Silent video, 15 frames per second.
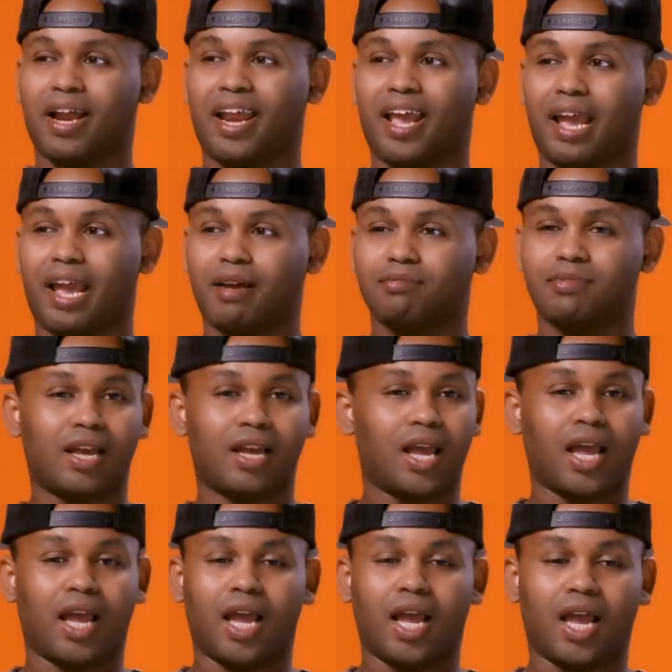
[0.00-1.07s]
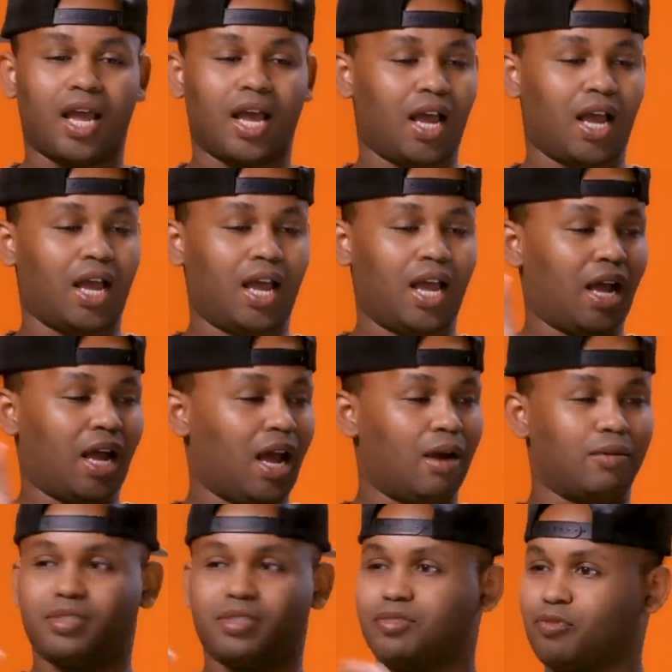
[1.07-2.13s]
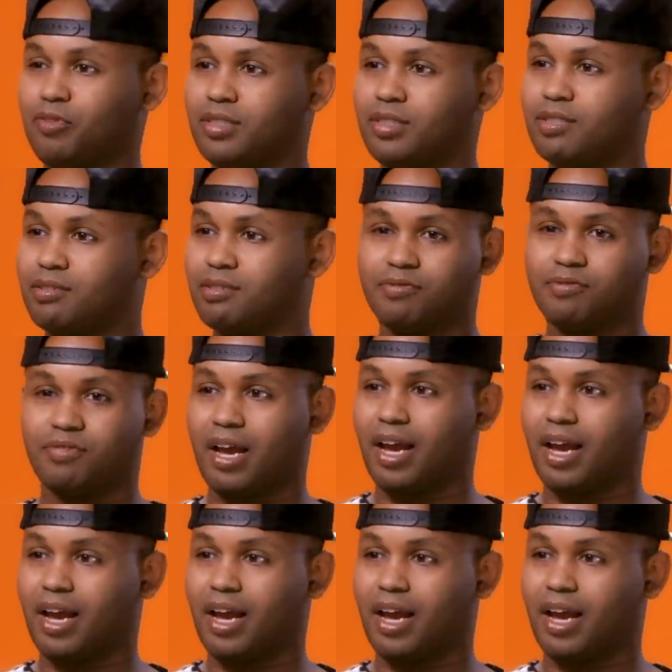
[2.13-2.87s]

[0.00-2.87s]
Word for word: name, I was free to yeah, but fly.